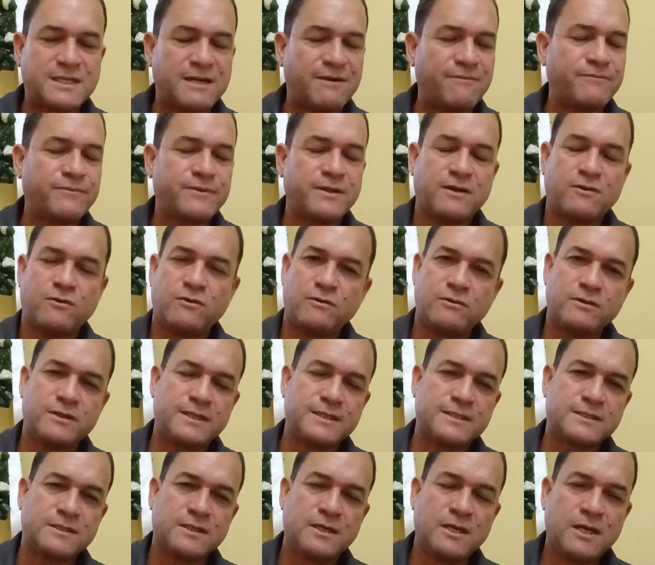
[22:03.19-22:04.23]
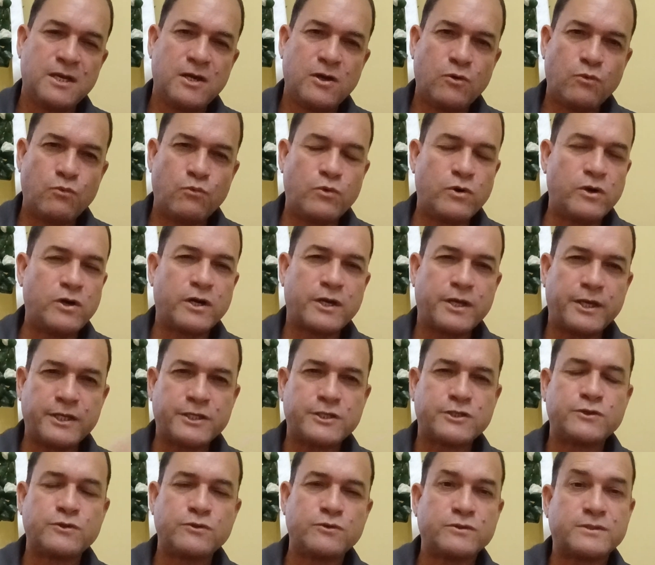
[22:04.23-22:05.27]
after all these work
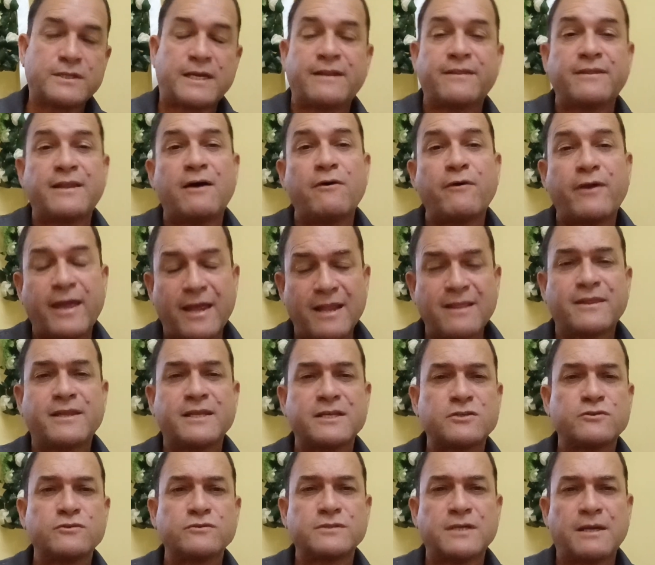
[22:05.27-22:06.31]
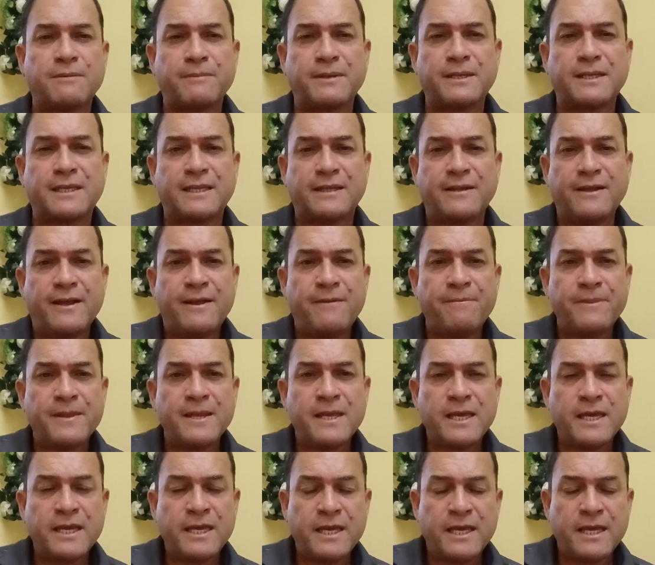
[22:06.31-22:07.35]
issues and now health issues. I mean,
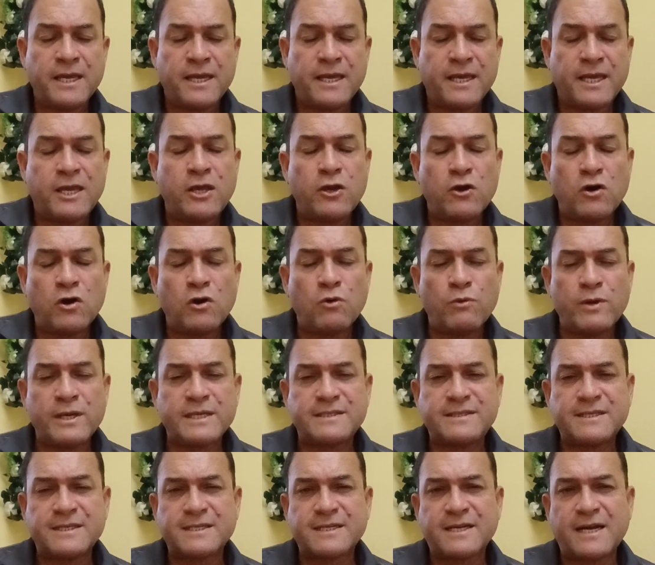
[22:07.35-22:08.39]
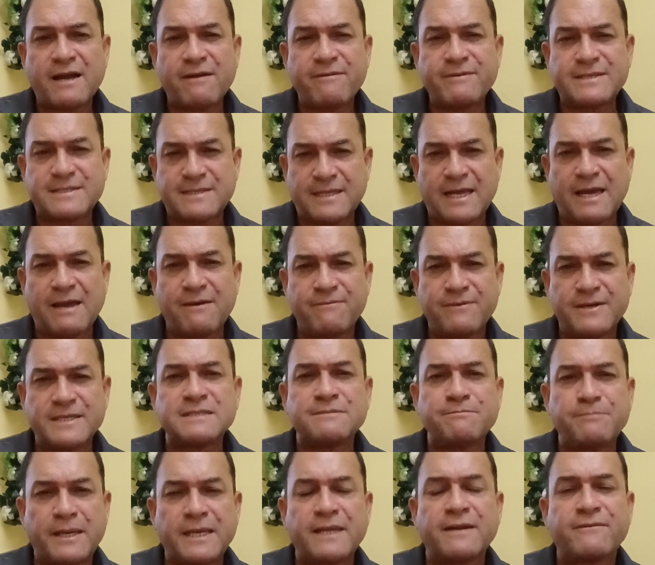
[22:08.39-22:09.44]
he always described his life as
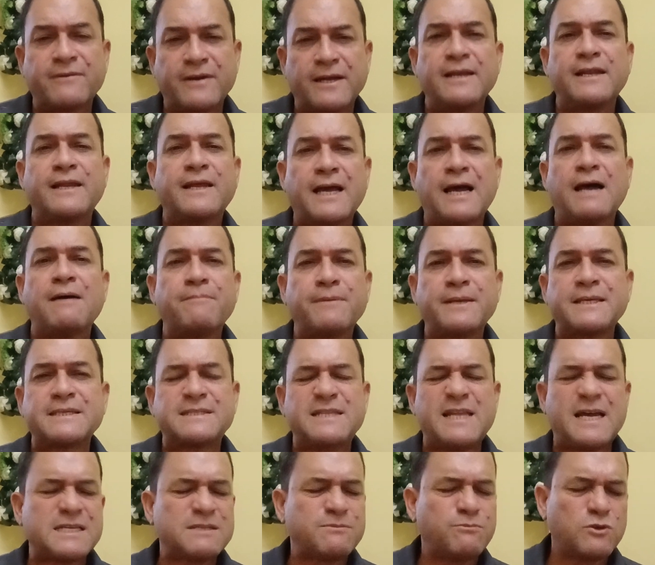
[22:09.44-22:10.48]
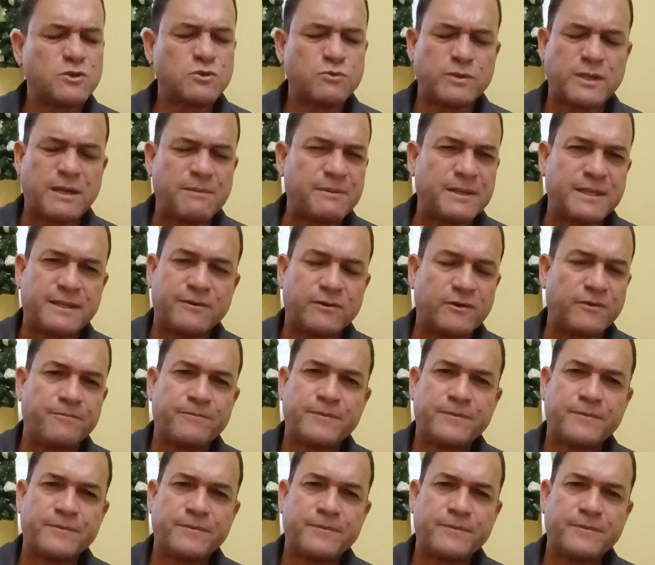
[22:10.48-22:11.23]
being really happy. His last months were, I mean,